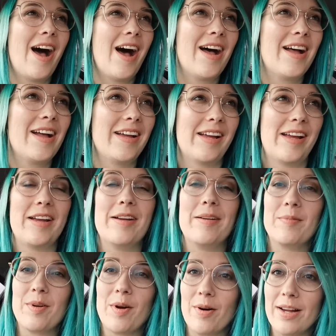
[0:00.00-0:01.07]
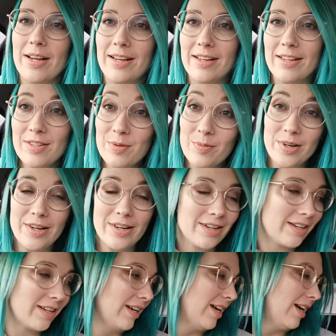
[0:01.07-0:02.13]
I am going into
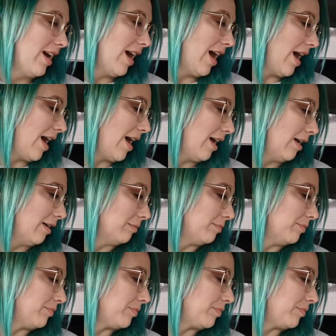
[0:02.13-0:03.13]
work. But